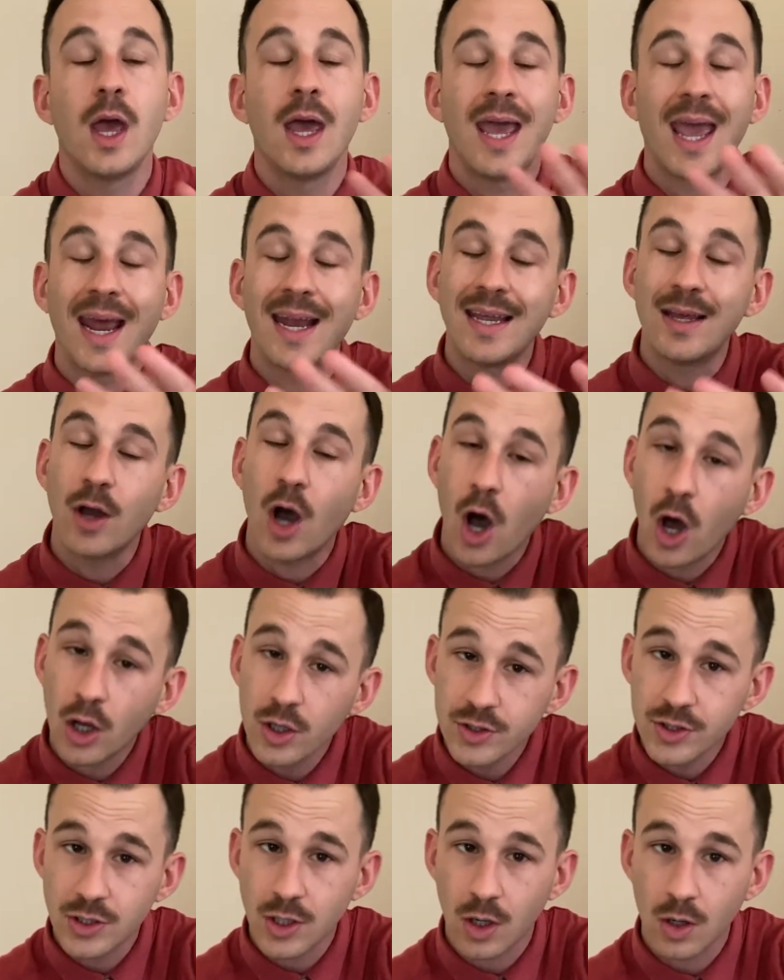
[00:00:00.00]
and he
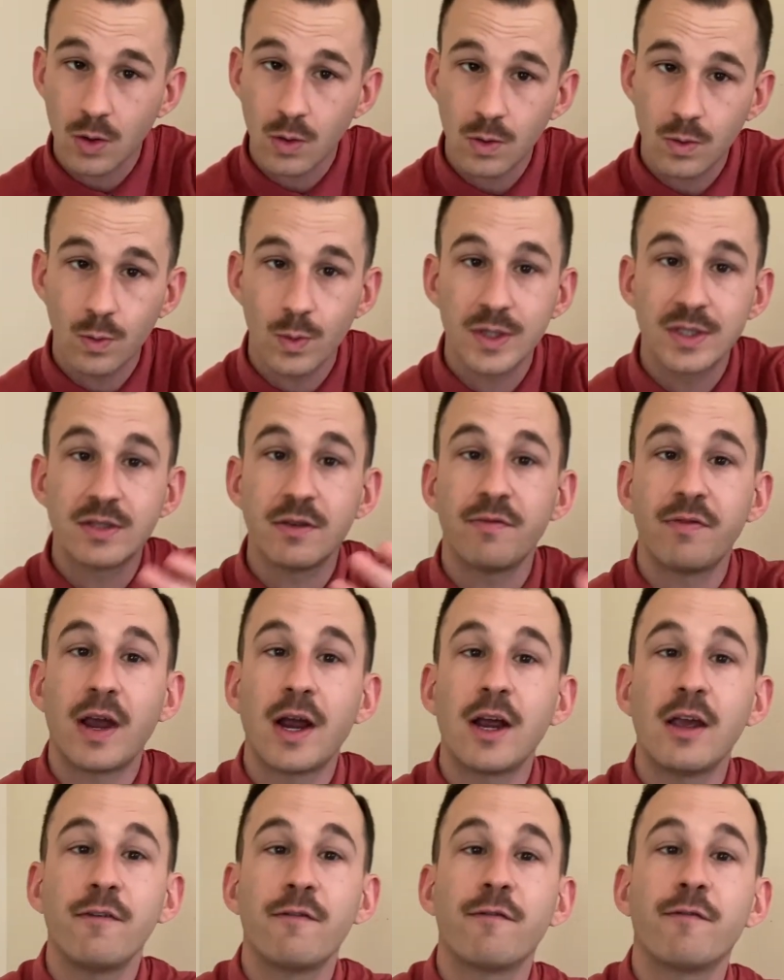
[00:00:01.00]
also was the
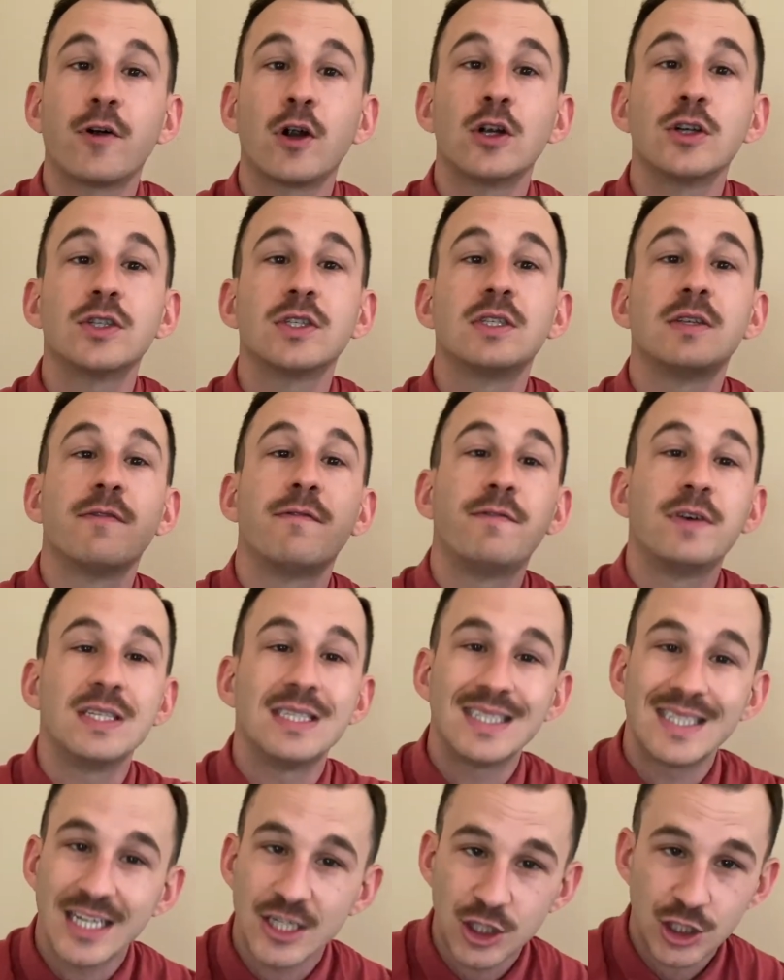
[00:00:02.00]
very first
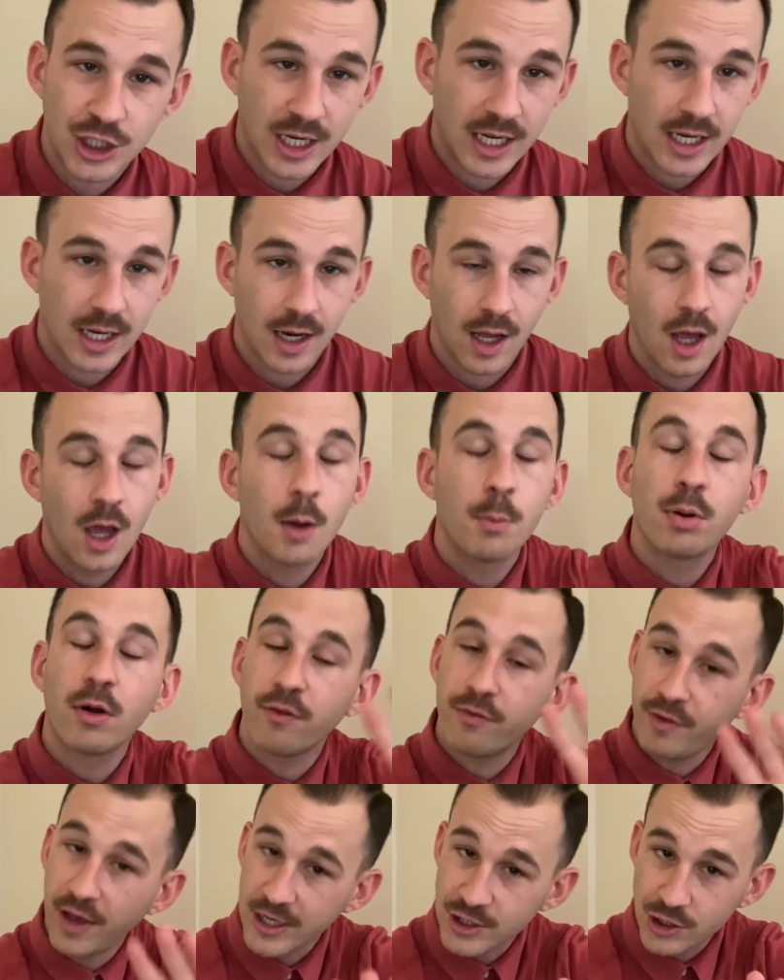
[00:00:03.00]

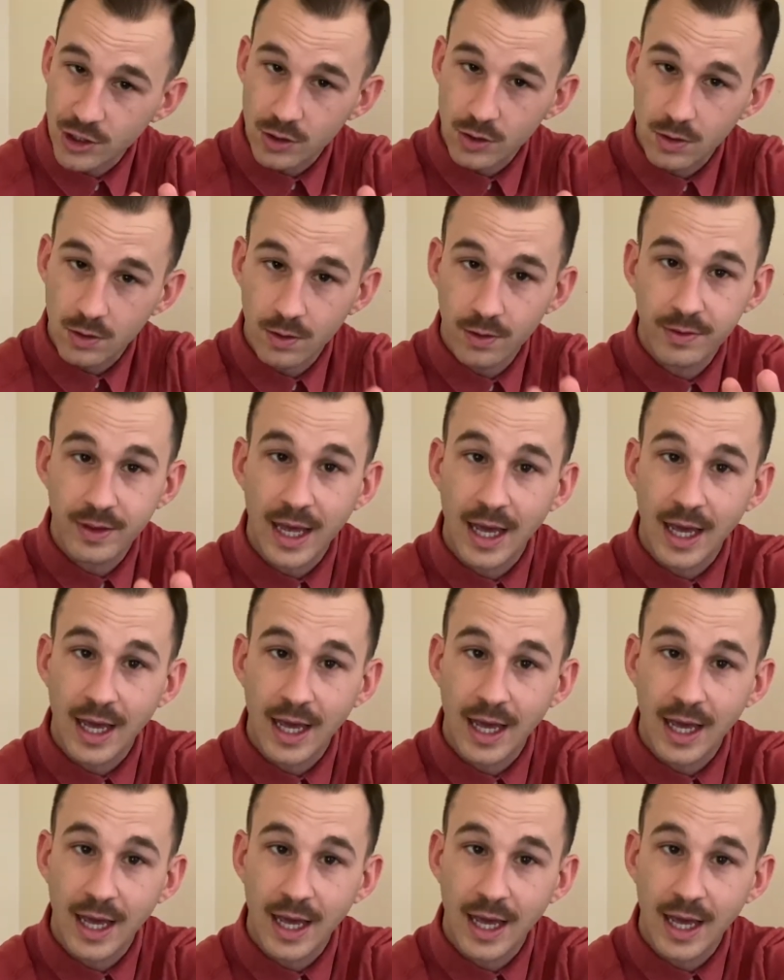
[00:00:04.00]
professional